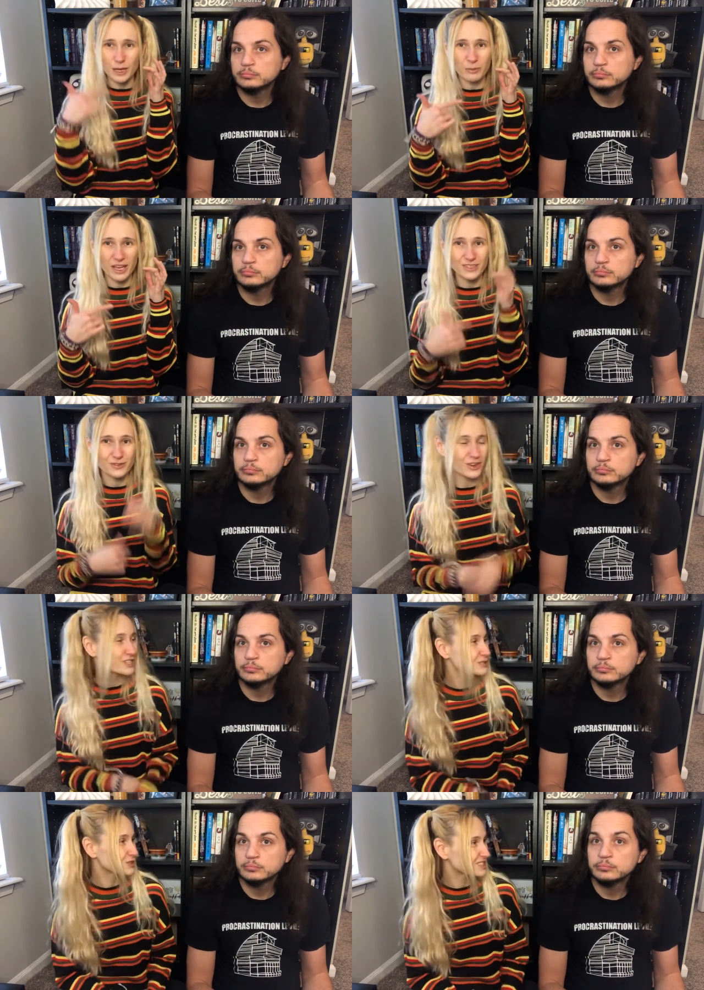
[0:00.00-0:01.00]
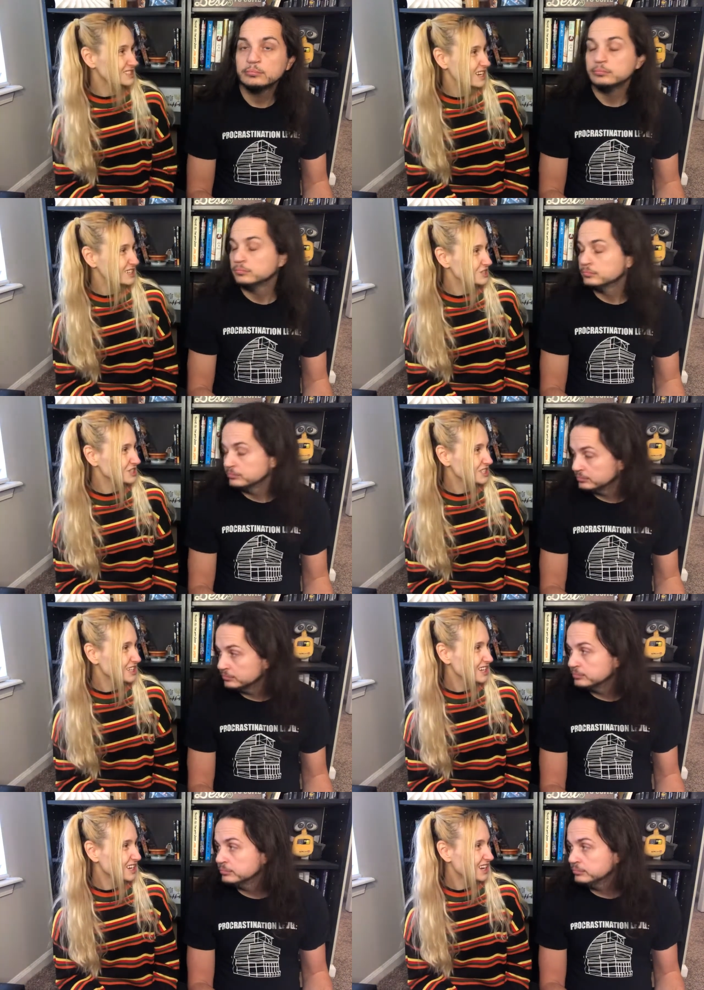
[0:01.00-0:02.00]
Speaker 1: mics for us for the stage.
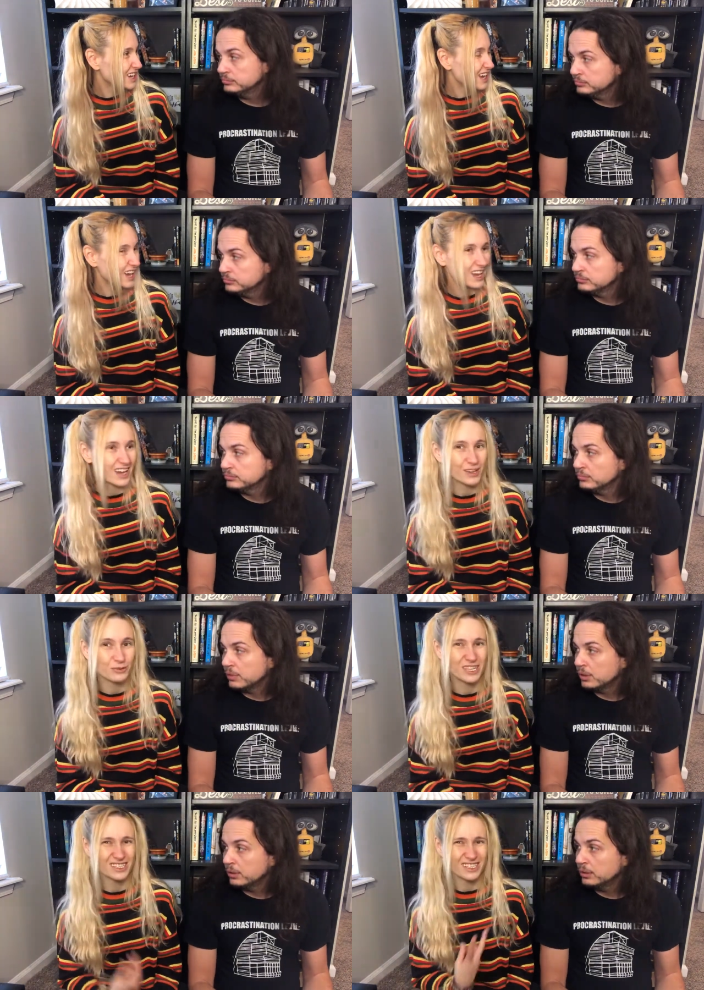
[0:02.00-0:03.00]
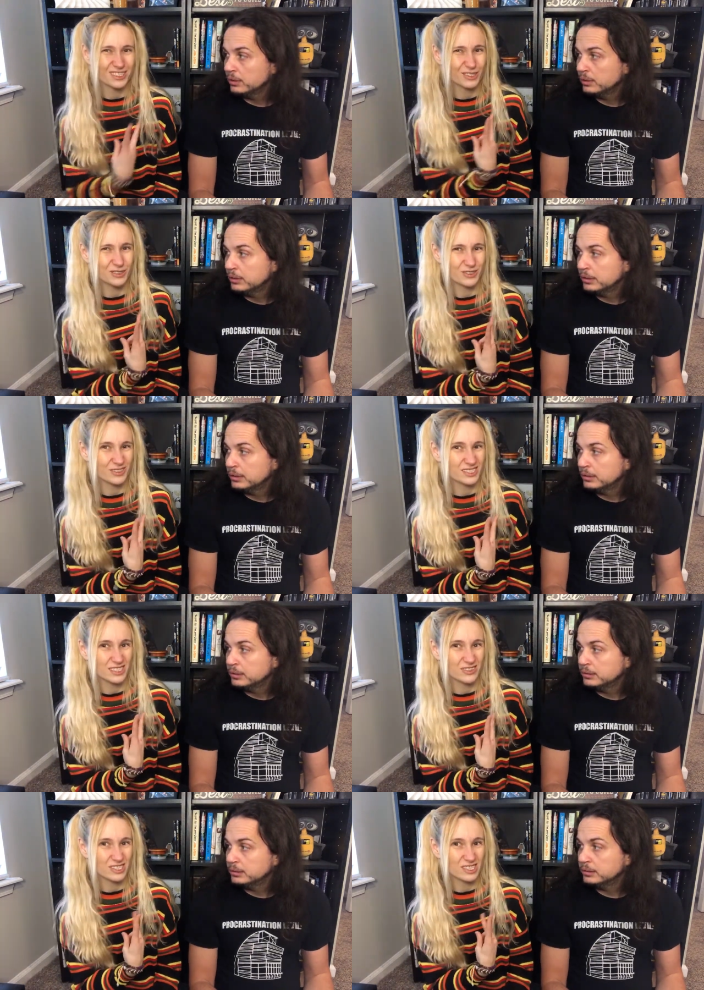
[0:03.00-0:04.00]
Mm-hmm. And we need to get two new
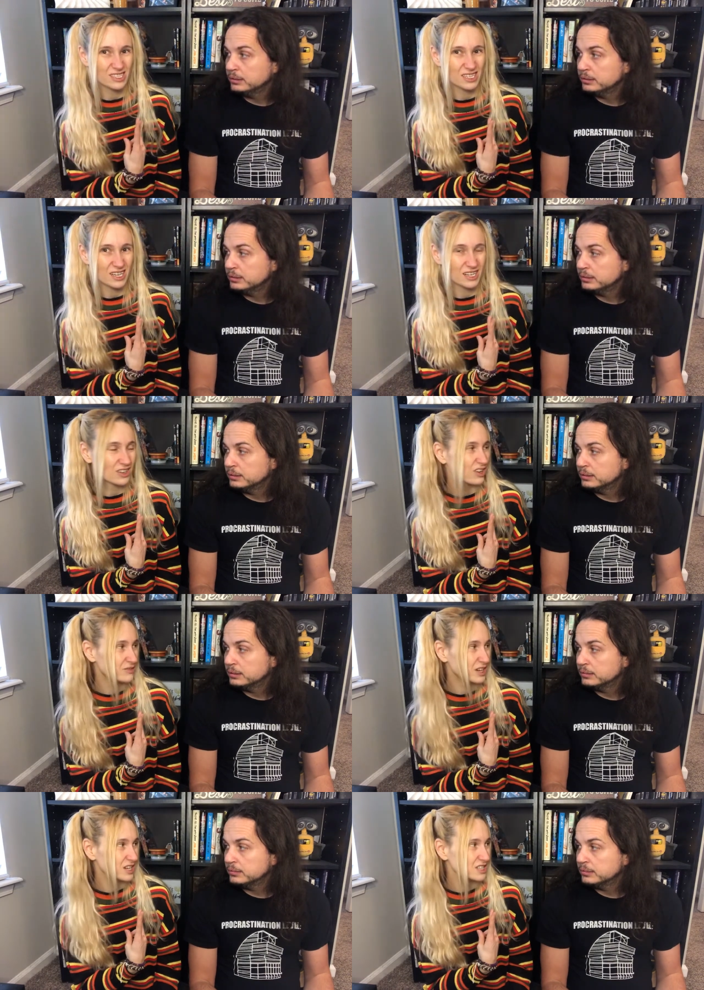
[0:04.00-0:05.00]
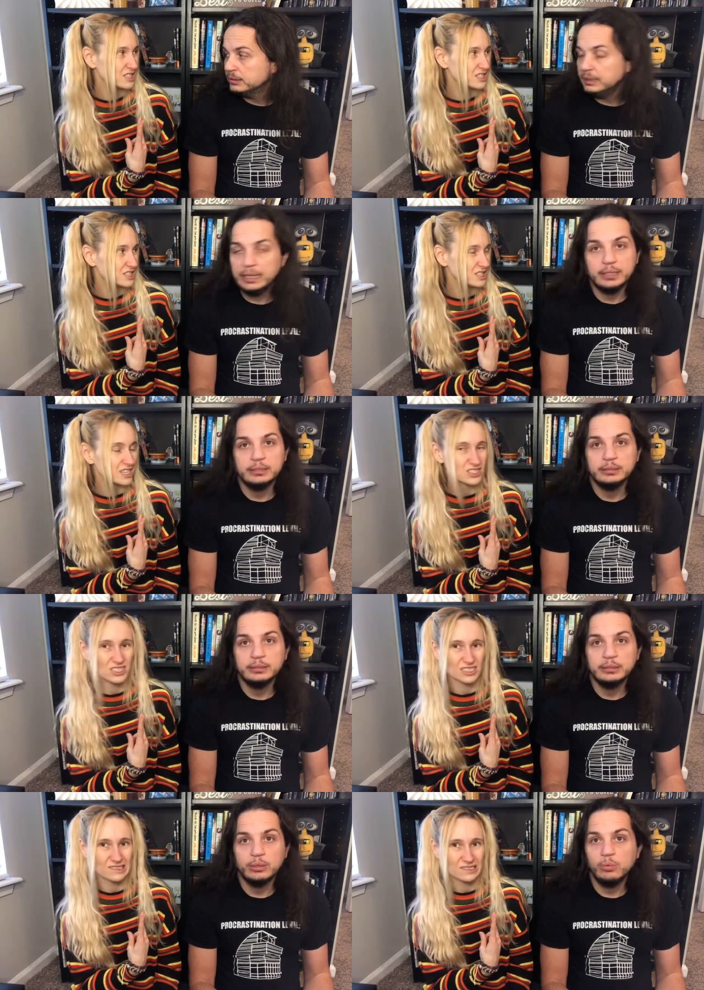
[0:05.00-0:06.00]
receivers because they kind of caught fire yeah. last
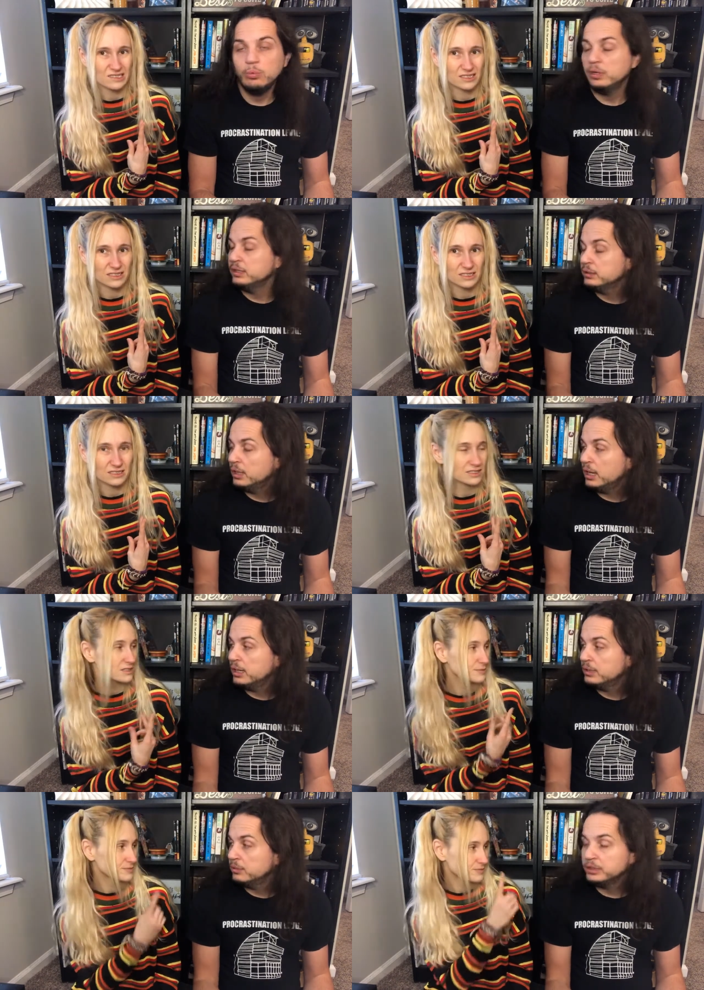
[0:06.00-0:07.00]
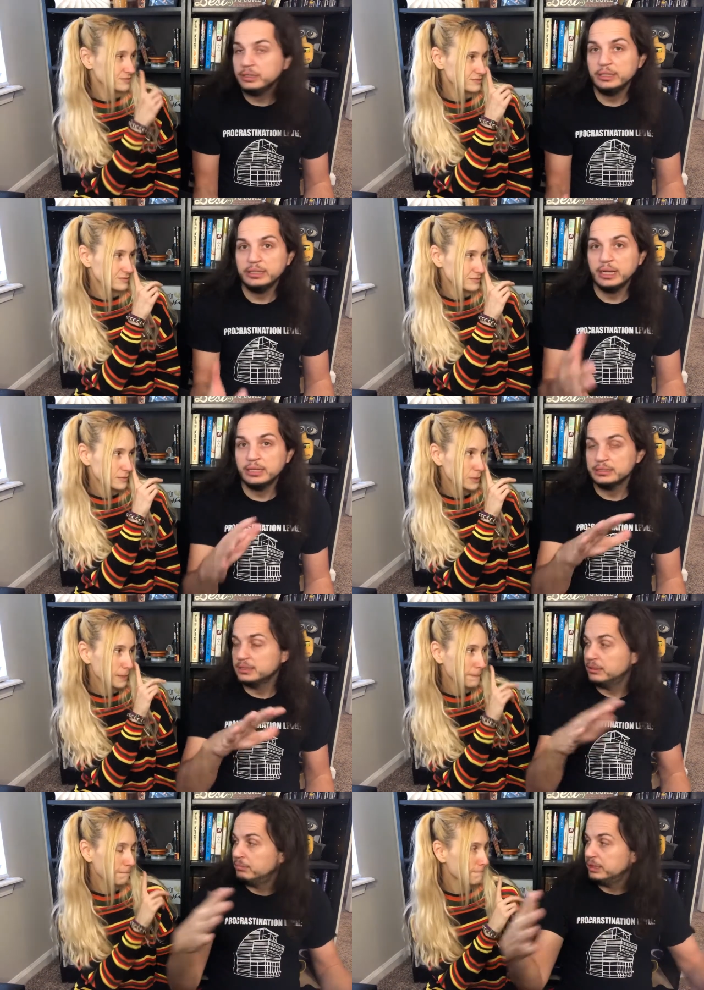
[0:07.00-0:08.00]
year.
Speaker 2: One uh, and then one year he got us the
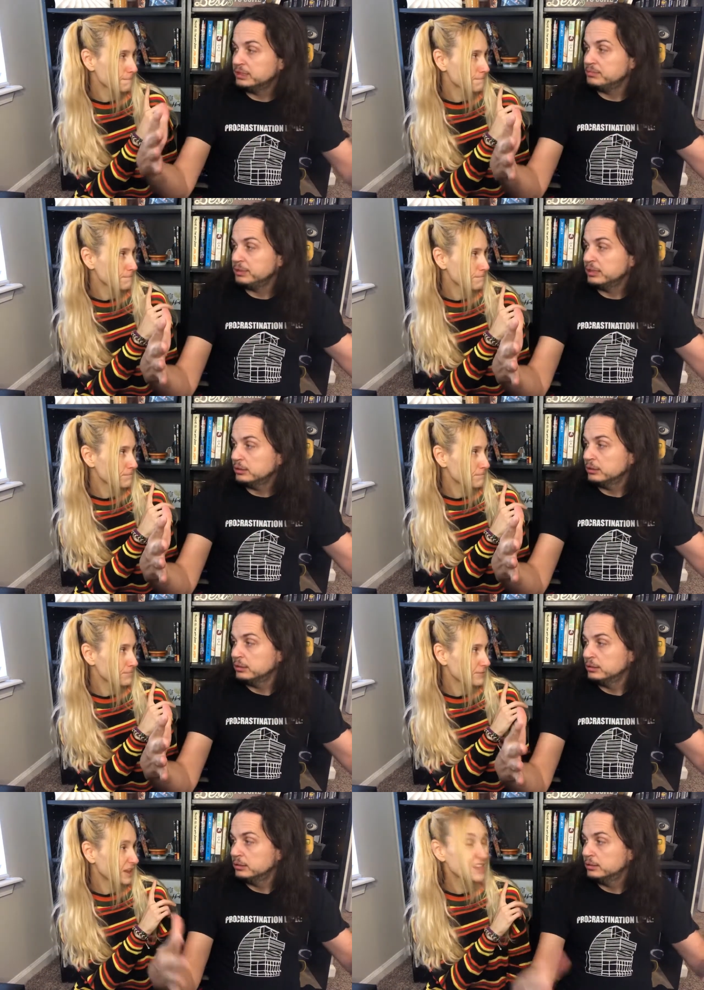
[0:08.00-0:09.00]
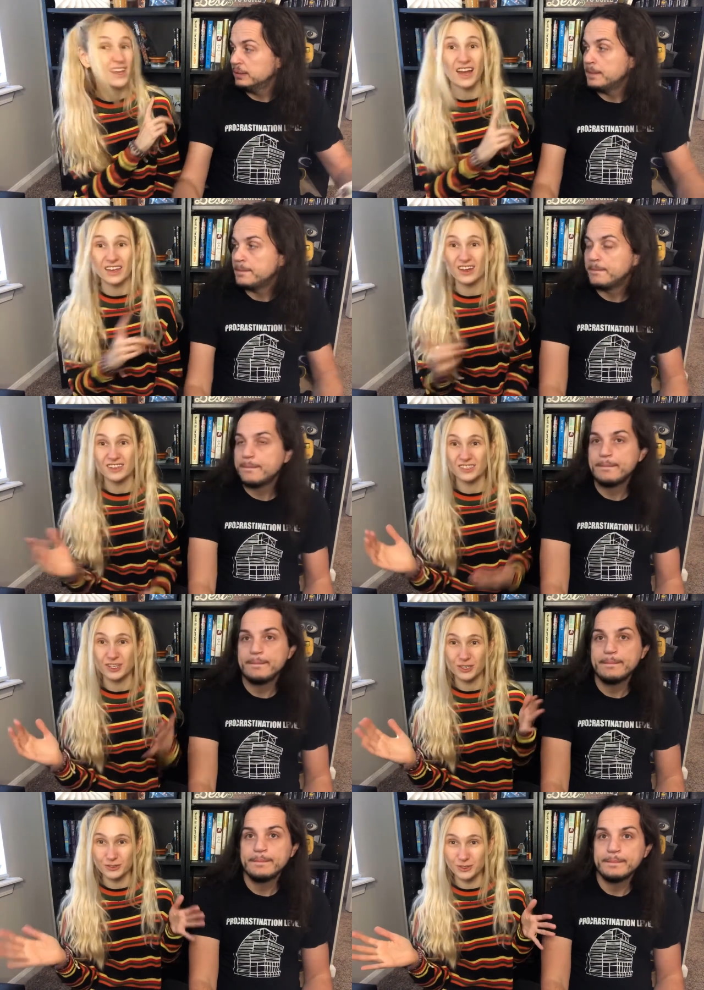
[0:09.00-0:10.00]
big speaker.
Speaker 1: Yeah, he got us a
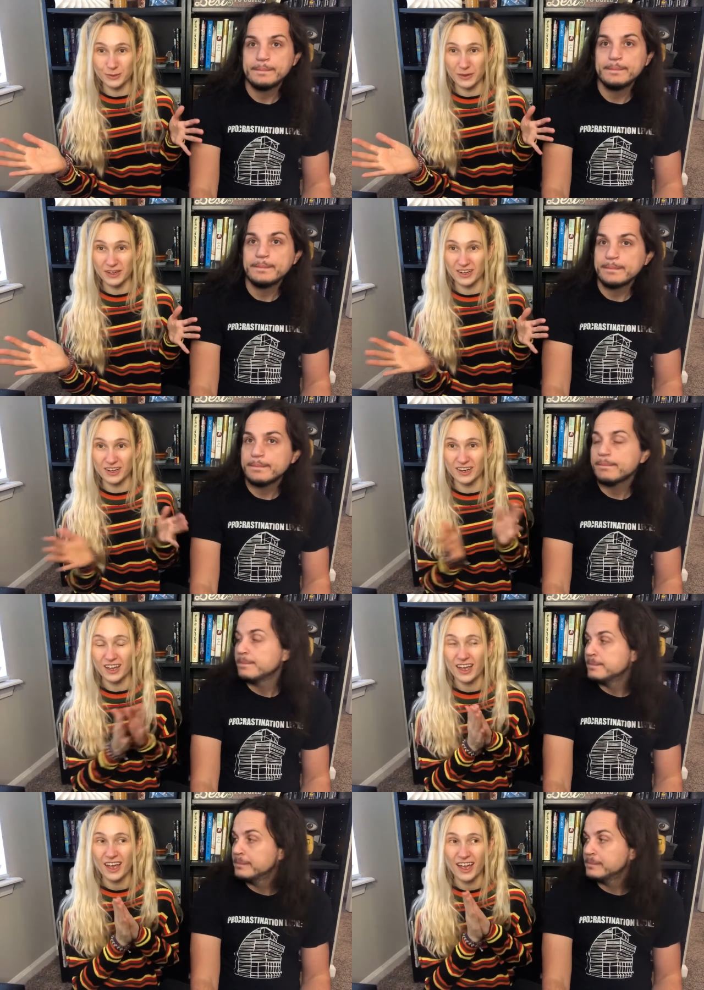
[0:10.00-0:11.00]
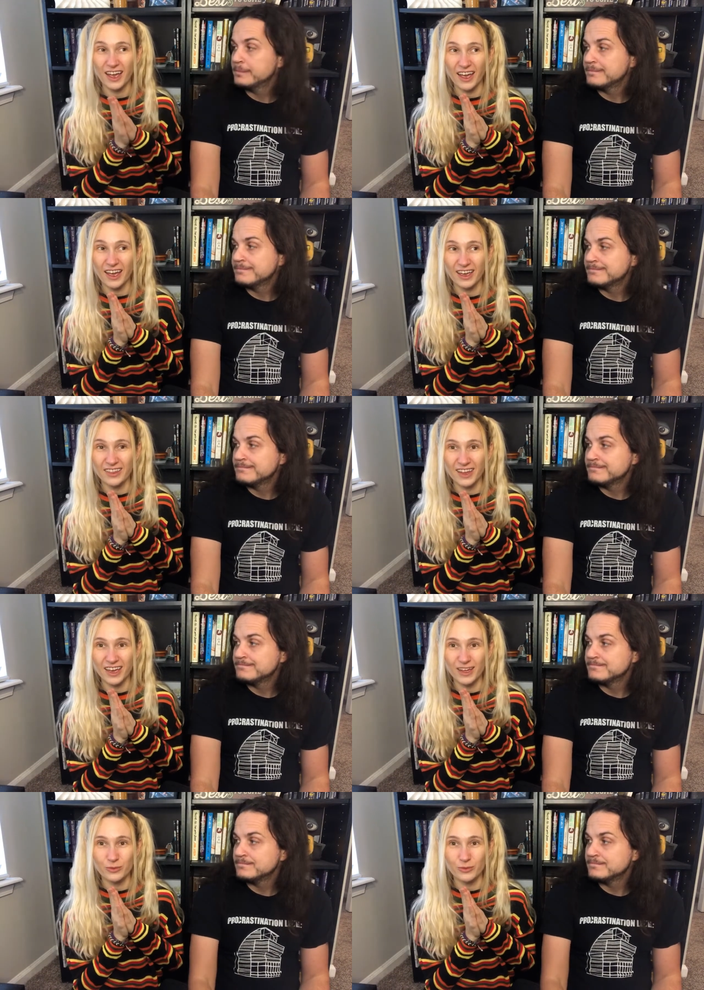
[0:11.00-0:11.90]
huge speaker, and then